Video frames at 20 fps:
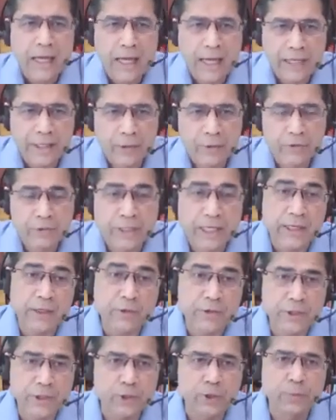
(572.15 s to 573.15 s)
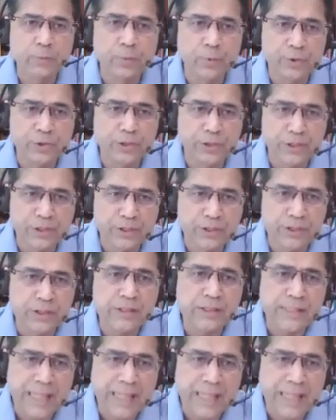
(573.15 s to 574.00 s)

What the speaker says: accused. Accused has to prove his innocence.